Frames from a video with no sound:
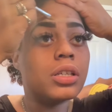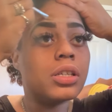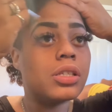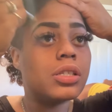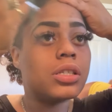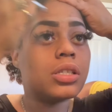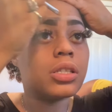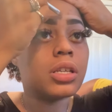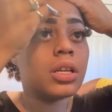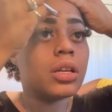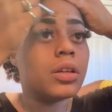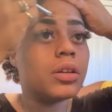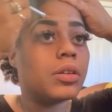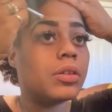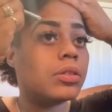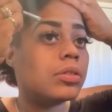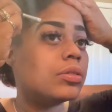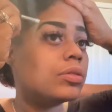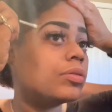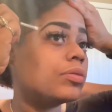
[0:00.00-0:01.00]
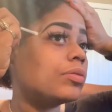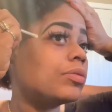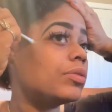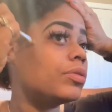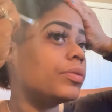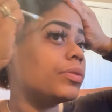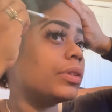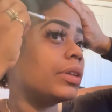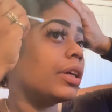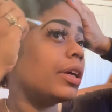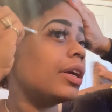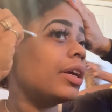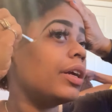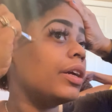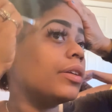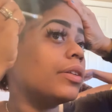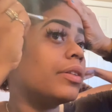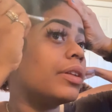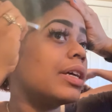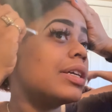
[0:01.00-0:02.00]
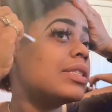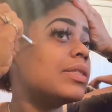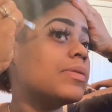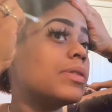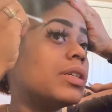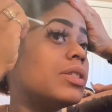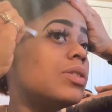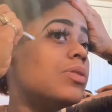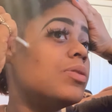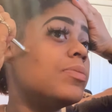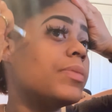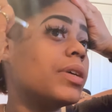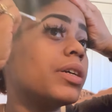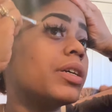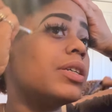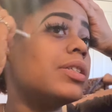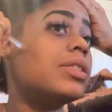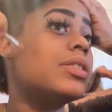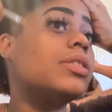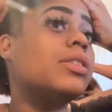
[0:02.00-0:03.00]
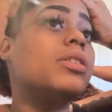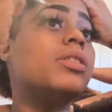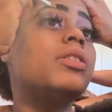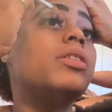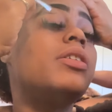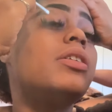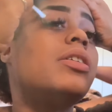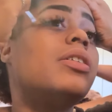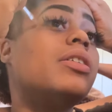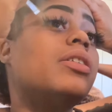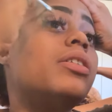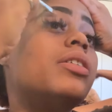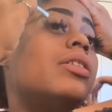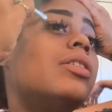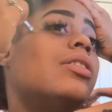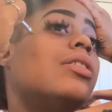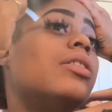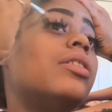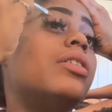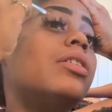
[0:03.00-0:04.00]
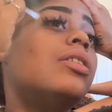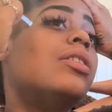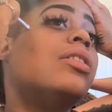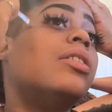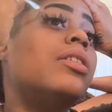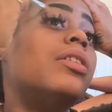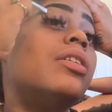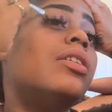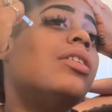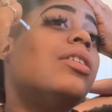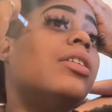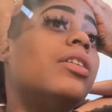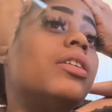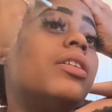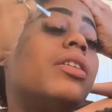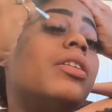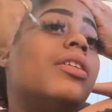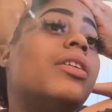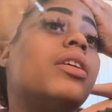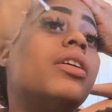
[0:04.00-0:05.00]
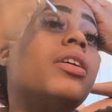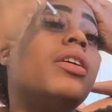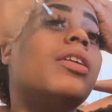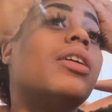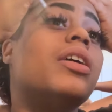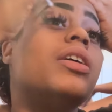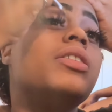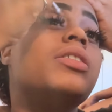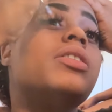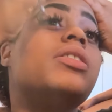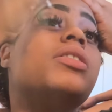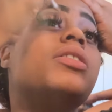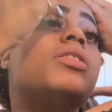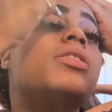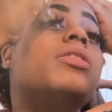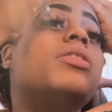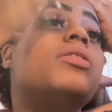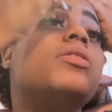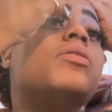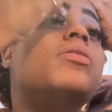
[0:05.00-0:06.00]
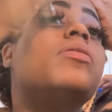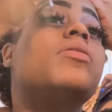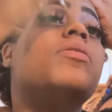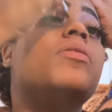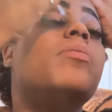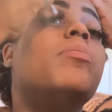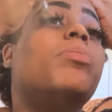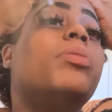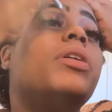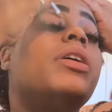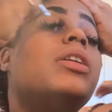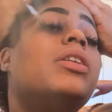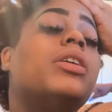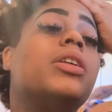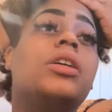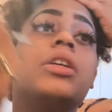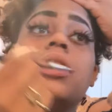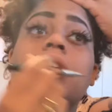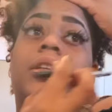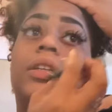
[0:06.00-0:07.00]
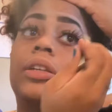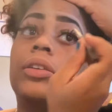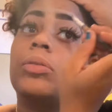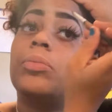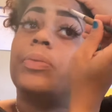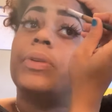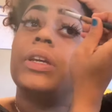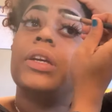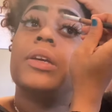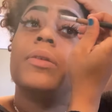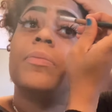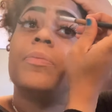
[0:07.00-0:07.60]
So, alright, that's what I do with my concealer. Then I just blend it in a little bit.